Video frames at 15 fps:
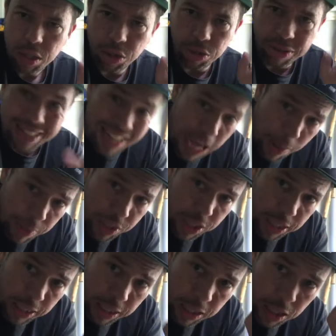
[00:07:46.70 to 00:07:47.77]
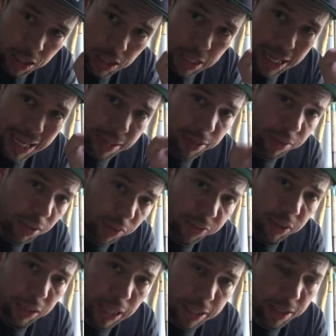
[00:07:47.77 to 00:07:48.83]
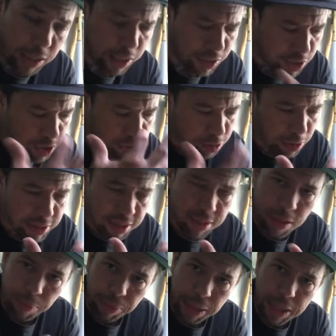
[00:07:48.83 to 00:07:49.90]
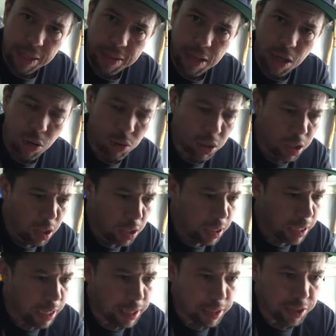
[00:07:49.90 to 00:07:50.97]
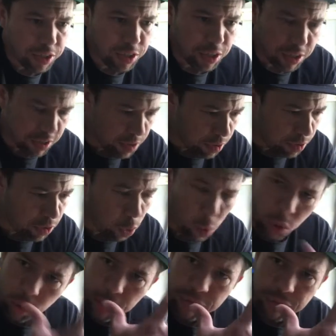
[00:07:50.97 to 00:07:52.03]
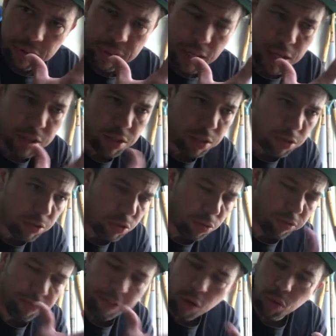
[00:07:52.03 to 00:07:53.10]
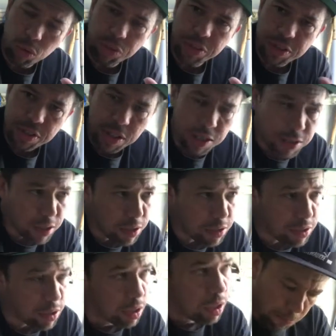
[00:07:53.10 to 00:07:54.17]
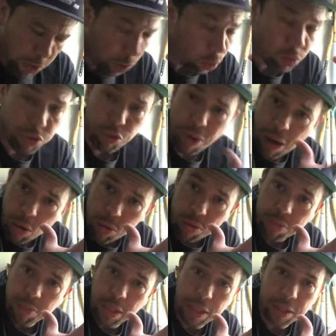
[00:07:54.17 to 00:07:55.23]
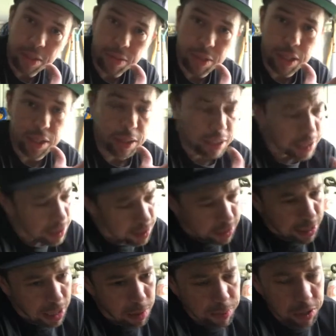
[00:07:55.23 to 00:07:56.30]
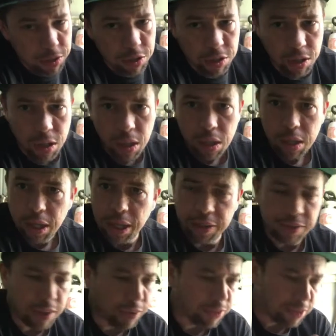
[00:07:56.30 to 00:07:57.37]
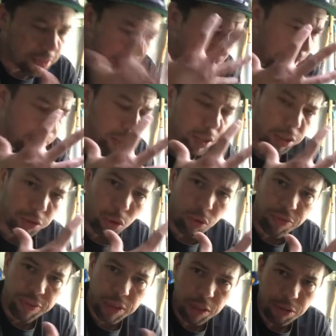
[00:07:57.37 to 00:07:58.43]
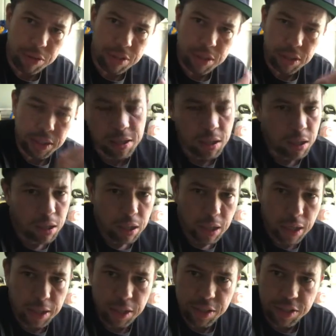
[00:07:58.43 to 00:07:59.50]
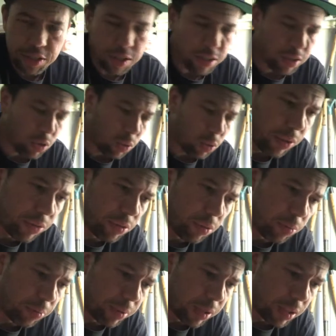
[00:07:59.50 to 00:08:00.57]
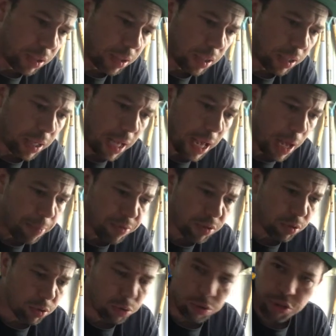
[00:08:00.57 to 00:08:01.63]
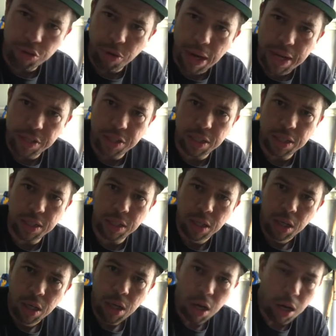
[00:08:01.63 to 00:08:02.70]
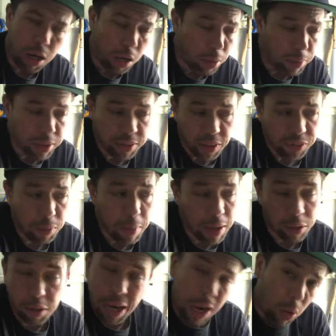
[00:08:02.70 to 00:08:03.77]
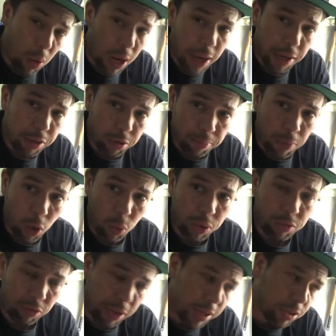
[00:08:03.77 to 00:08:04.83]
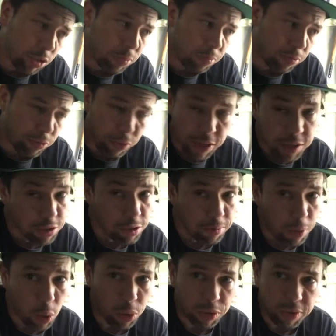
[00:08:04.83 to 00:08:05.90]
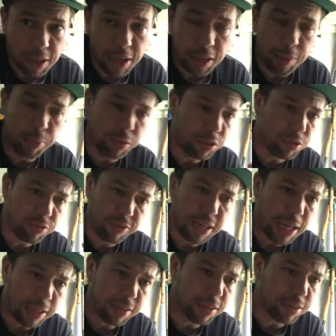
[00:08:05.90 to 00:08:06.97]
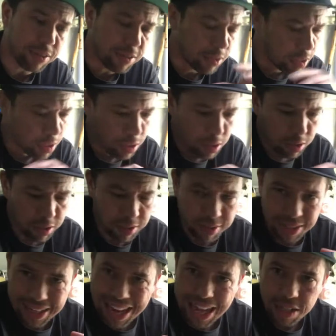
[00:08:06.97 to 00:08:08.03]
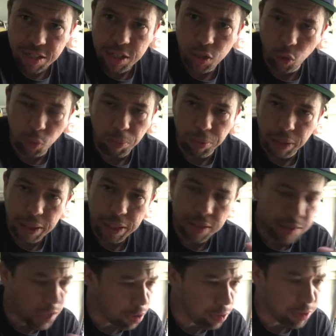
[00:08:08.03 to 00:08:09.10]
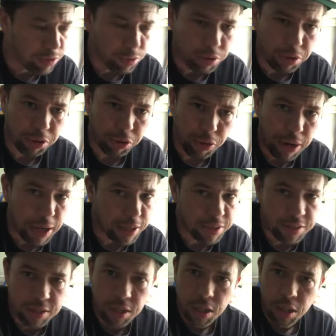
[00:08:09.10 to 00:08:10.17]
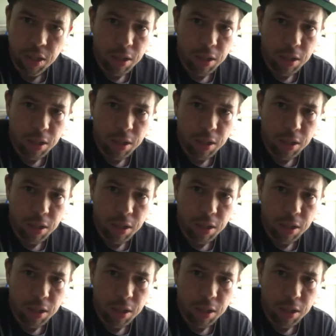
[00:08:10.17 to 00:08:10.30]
You're damaging it, and it doesn't like it. It's stressing the plant out, and it's just a total invitation to fungal diseases, drought and heat damage. It's not going to grow vigorously, and it's just to be an absolute tragedy. It doesn't matter how high you're mowing, right? You raised your mower deck, but you've got this nasty old blade tearing through your grass.